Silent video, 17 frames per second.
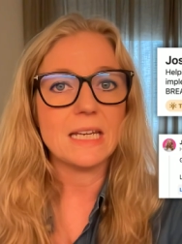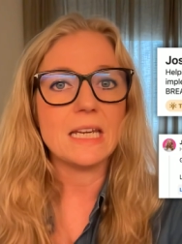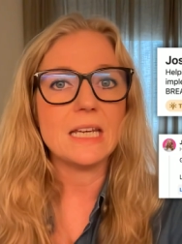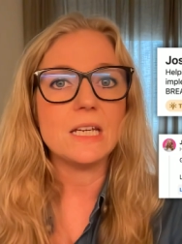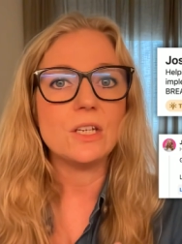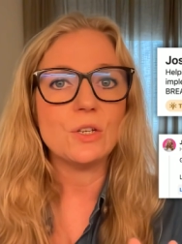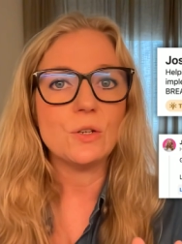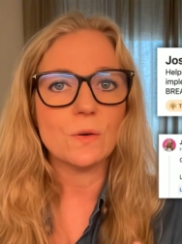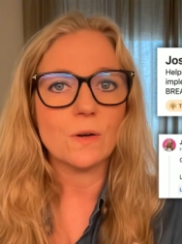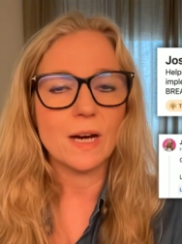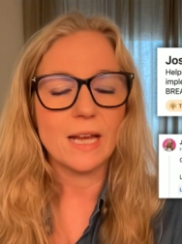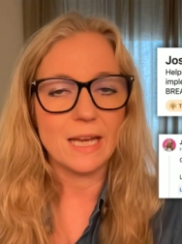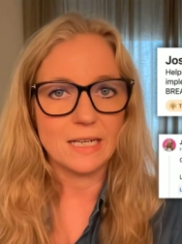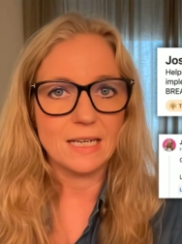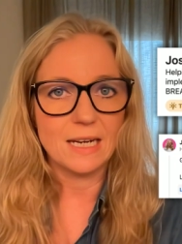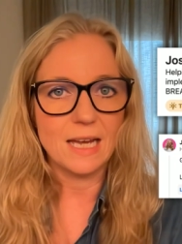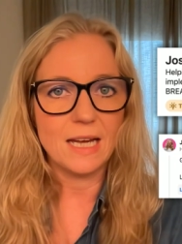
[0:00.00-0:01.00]
in your
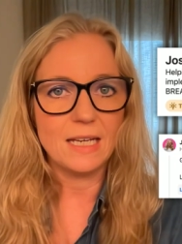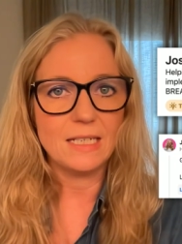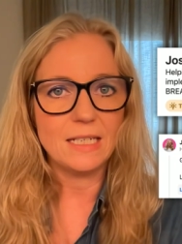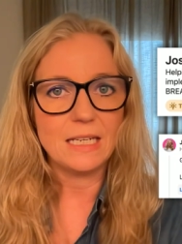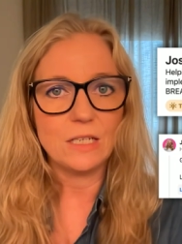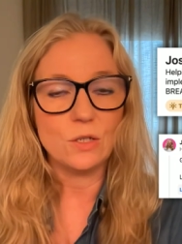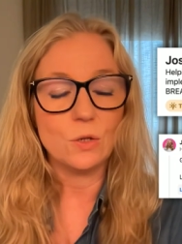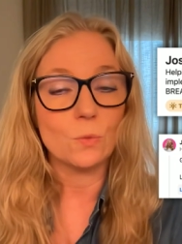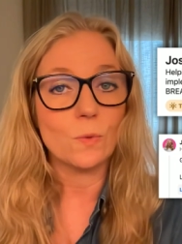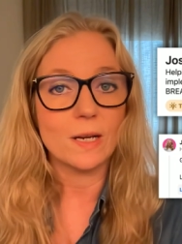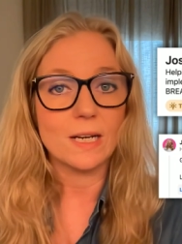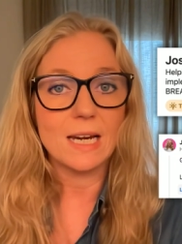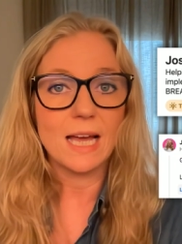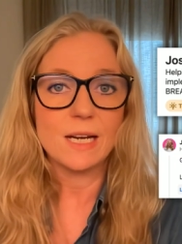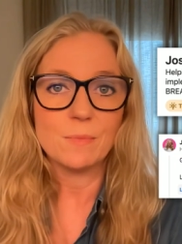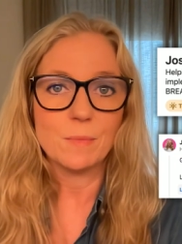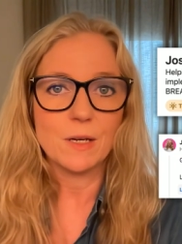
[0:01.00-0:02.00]
headline, in your
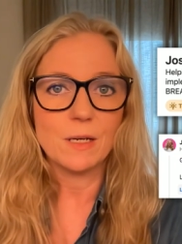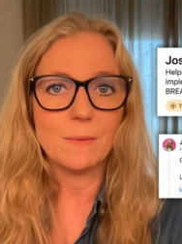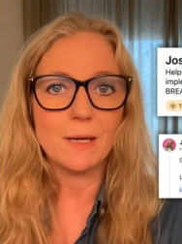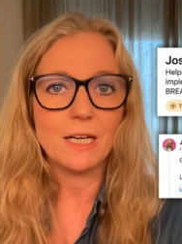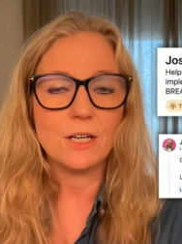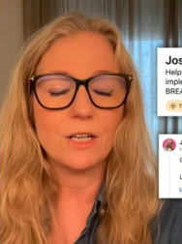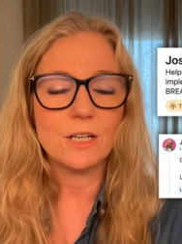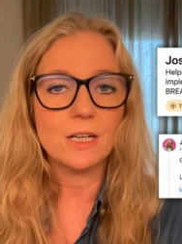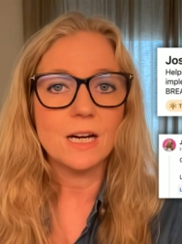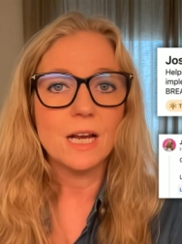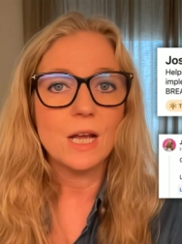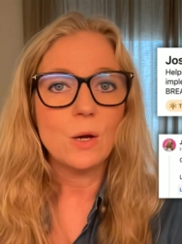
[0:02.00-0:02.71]
one-line moneymaker,